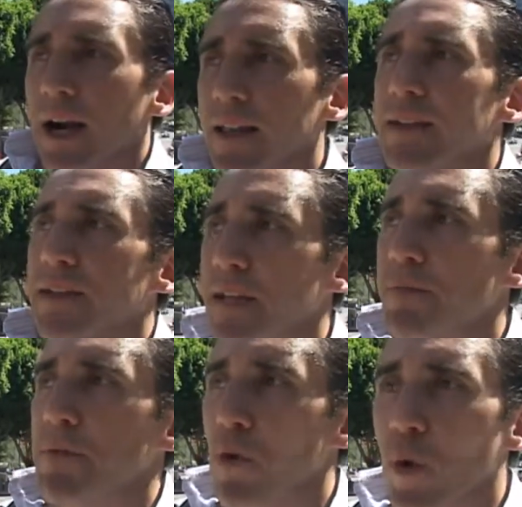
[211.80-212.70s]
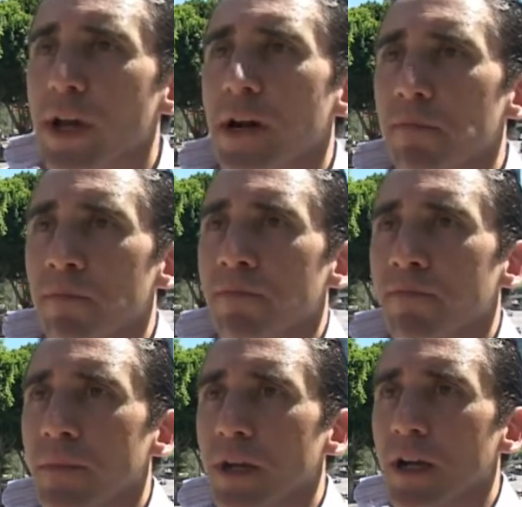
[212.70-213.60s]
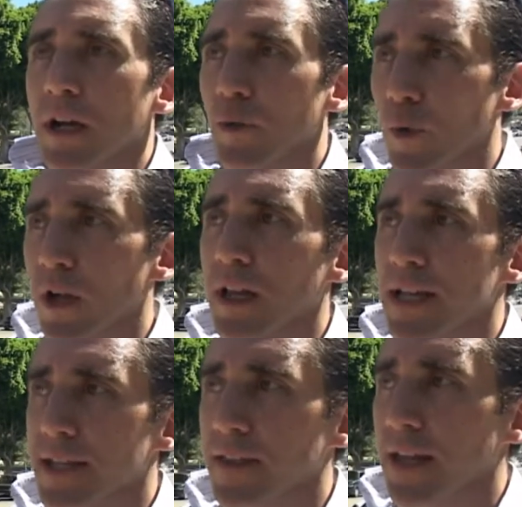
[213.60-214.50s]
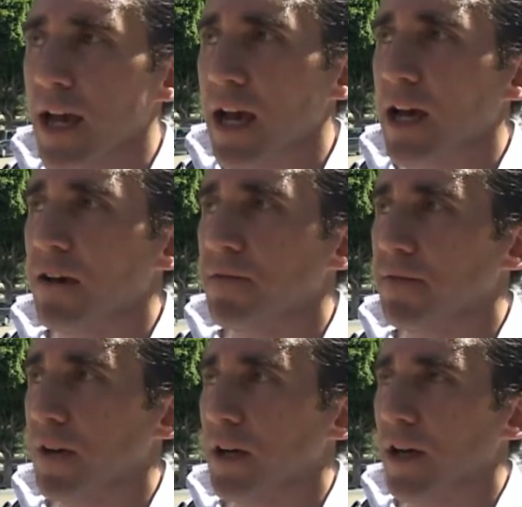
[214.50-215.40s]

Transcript: I'd like to see people wake up and realize that they have